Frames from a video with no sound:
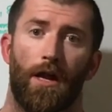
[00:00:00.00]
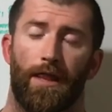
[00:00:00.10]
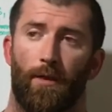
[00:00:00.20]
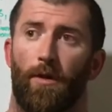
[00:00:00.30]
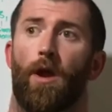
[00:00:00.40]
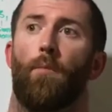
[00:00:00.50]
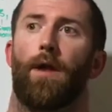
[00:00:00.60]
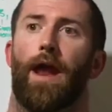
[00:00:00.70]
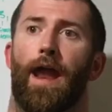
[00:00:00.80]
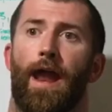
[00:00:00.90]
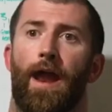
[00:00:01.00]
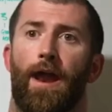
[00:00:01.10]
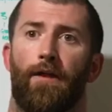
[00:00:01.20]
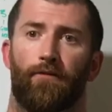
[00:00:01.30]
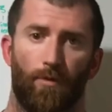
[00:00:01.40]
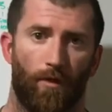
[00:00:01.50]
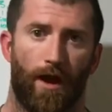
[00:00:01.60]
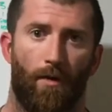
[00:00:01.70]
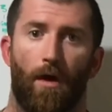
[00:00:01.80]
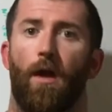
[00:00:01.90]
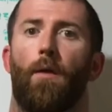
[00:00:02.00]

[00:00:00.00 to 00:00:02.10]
that would help everyone out,